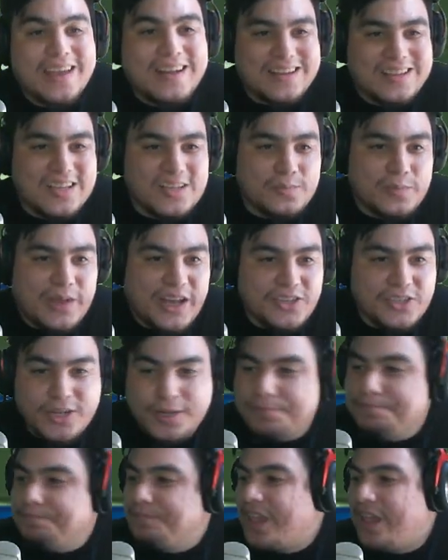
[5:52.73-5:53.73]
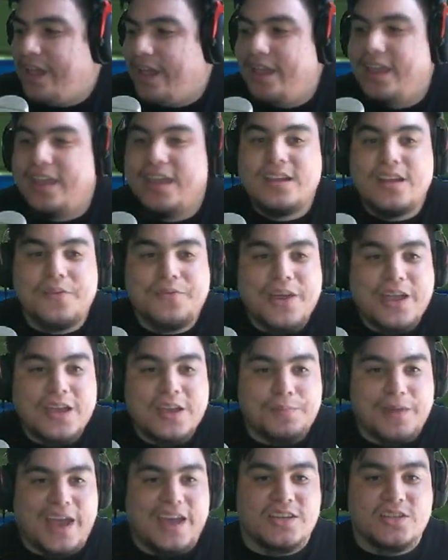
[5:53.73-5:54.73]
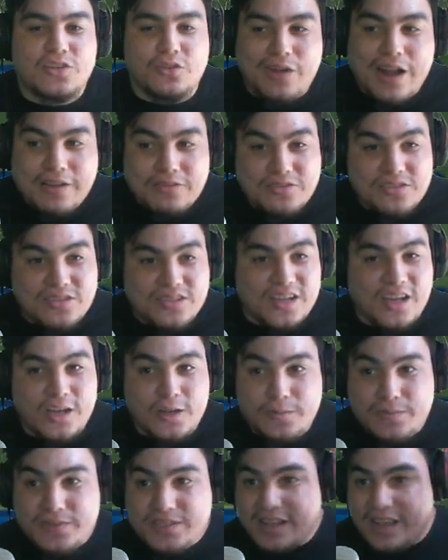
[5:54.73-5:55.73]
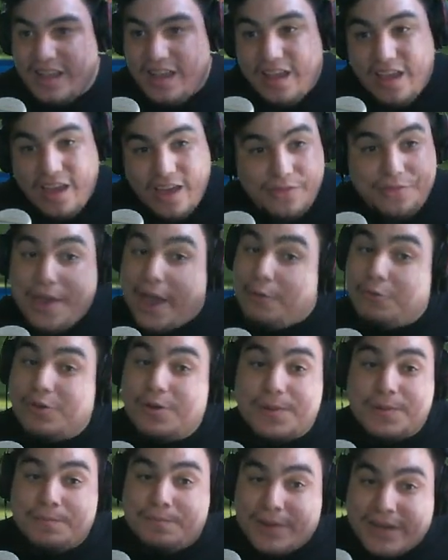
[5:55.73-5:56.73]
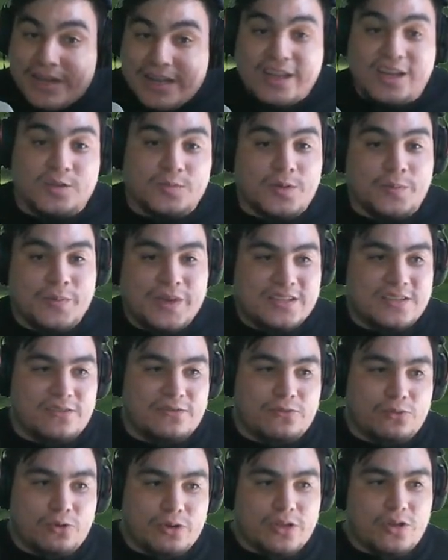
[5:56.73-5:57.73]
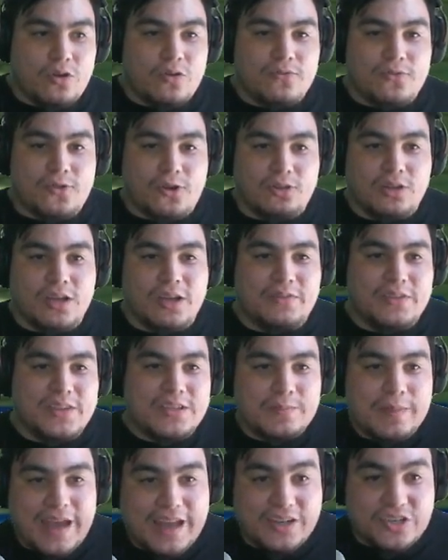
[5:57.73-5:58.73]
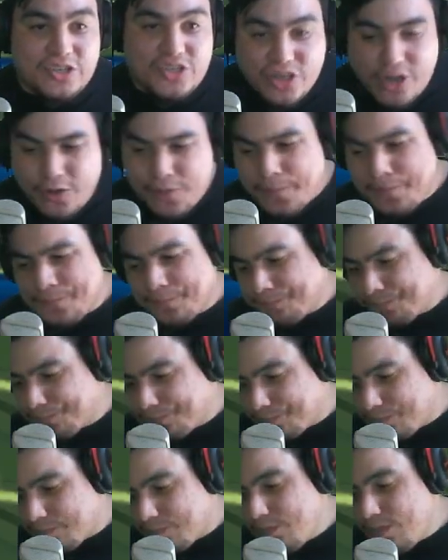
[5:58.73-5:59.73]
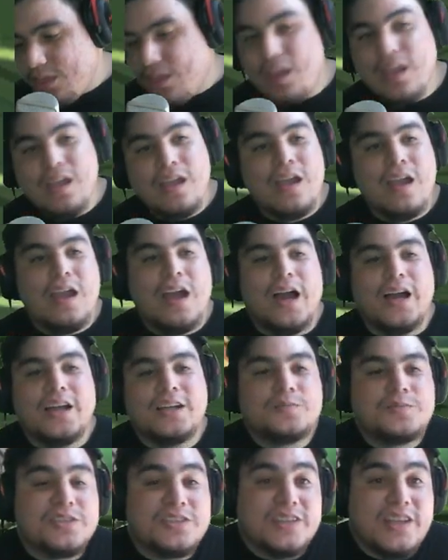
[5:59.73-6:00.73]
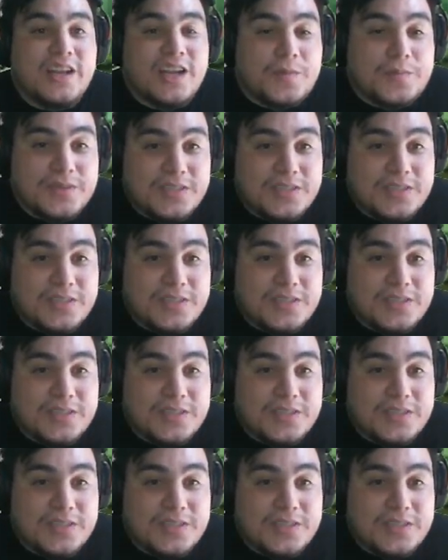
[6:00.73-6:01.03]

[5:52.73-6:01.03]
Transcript: in this matchup. And if I could pass around subs, that would have been bananas momentum for the overall look of this match. So, I ended up just setting up a